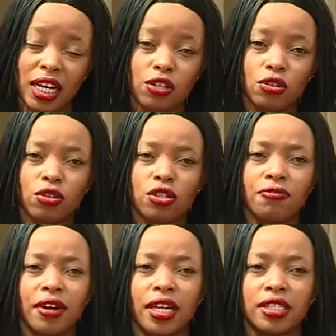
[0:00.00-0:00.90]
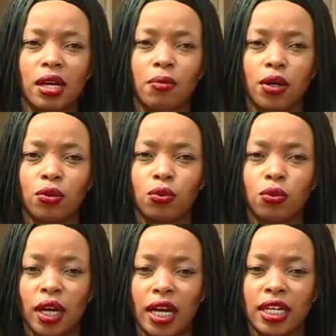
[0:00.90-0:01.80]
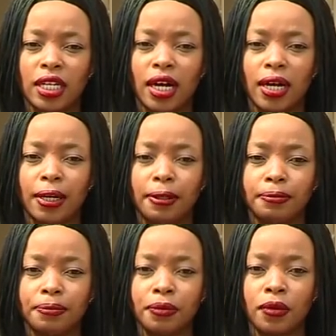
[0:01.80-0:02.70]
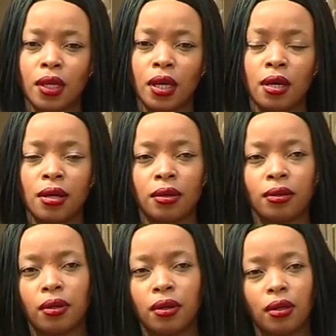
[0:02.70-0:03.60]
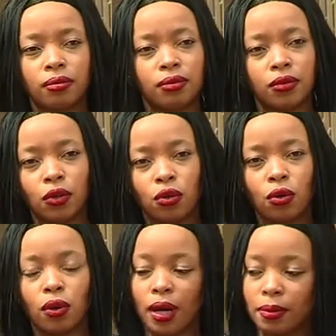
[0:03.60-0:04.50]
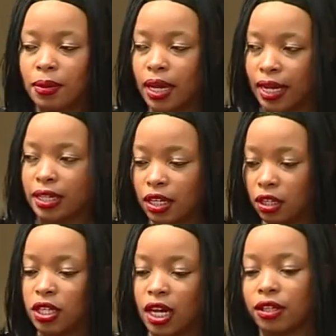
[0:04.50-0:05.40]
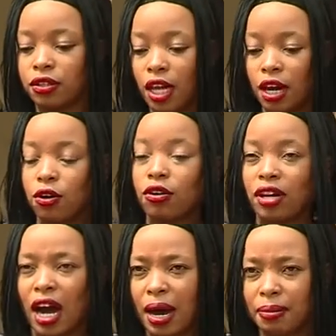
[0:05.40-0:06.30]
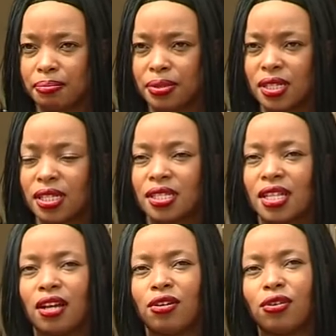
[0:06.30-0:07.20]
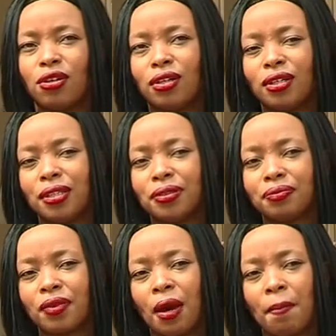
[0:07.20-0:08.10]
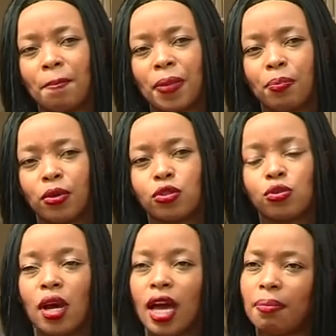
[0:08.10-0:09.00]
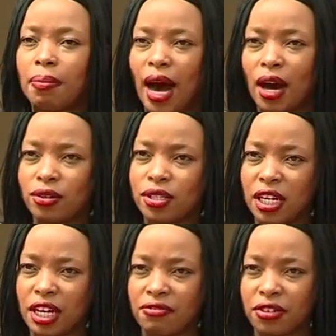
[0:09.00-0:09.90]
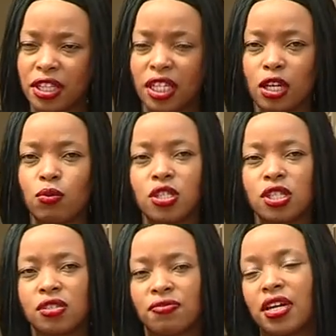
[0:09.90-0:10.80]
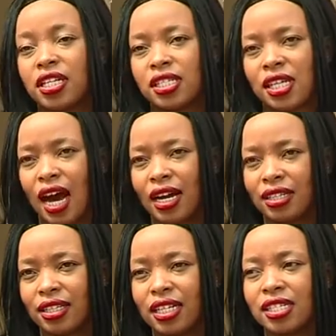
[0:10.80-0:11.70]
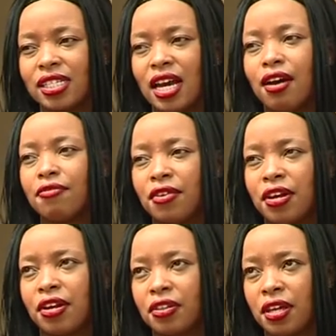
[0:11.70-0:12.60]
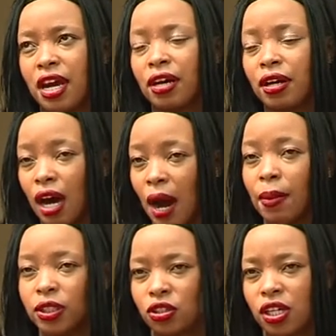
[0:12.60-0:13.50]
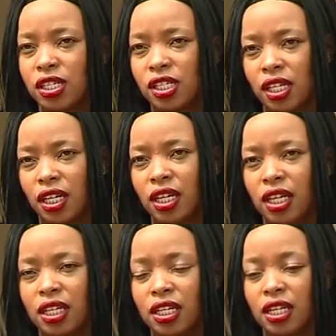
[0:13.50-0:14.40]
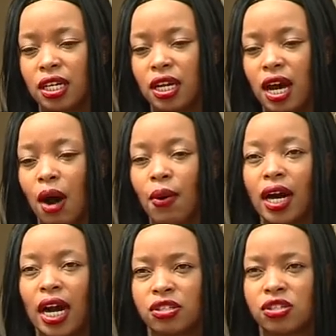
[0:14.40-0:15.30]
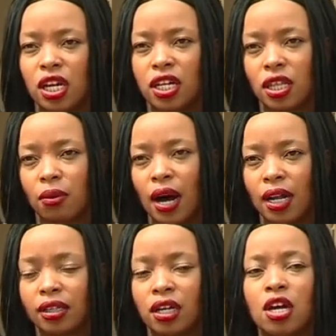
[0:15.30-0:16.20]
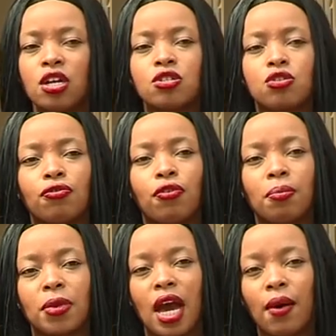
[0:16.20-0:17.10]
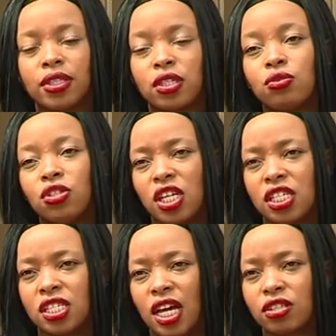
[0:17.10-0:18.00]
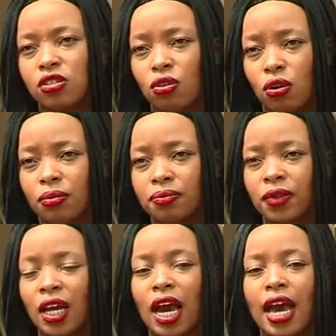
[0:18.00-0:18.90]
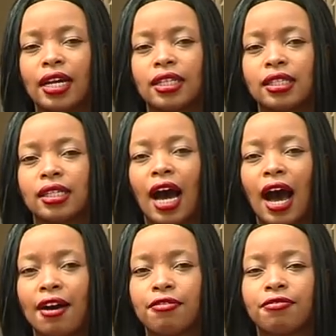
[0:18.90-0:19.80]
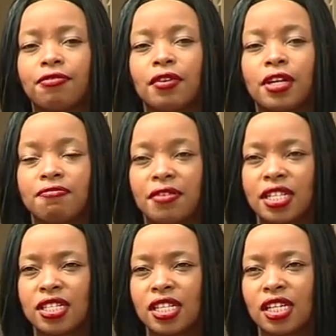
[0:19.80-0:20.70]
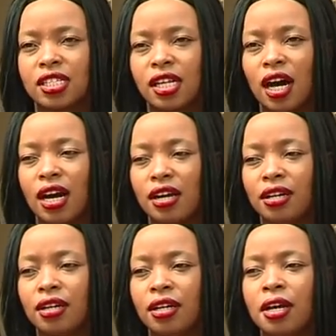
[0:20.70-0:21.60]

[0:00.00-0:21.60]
like you'll not find someone who can um, you know, like there, there are no ramps, there are no people to help out and everything, which is very sad. Yet they are very they are a majority in our country and in the world. So for me, I wanted to change that norm and have events that are